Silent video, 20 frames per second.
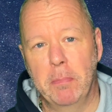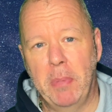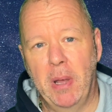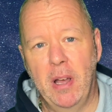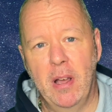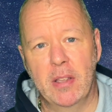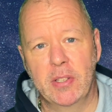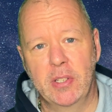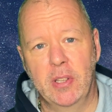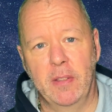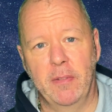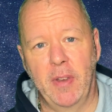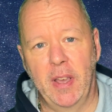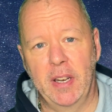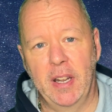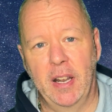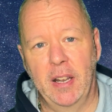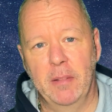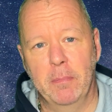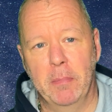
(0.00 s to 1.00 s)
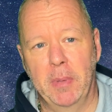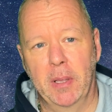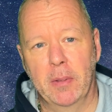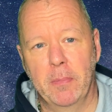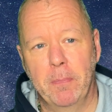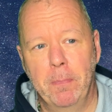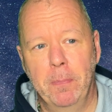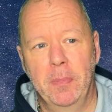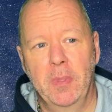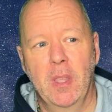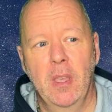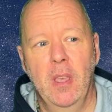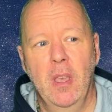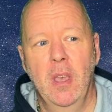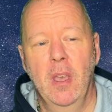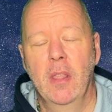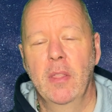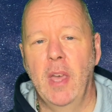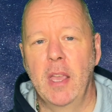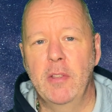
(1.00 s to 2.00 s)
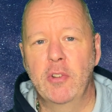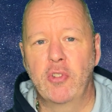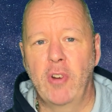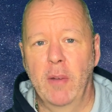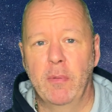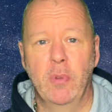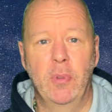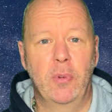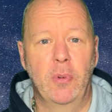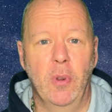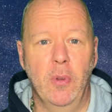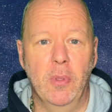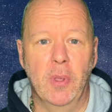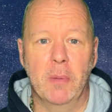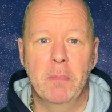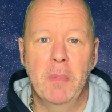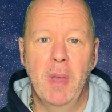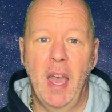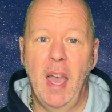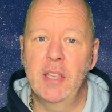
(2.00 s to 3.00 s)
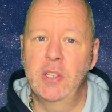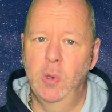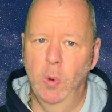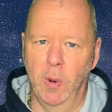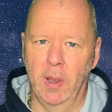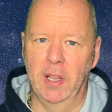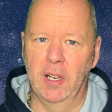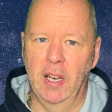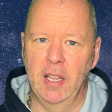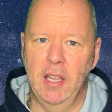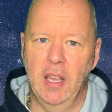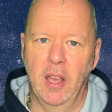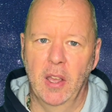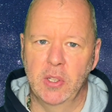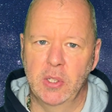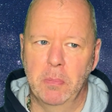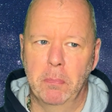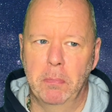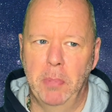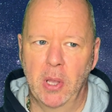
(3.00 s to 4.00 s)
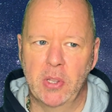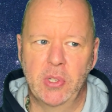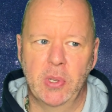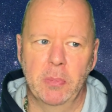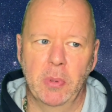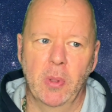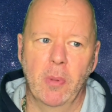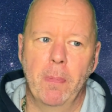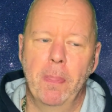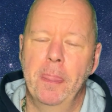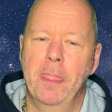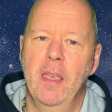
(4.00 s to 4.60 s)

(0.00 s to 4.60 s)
parts of the Van Allen belt. They traveled through them as quickly as possible.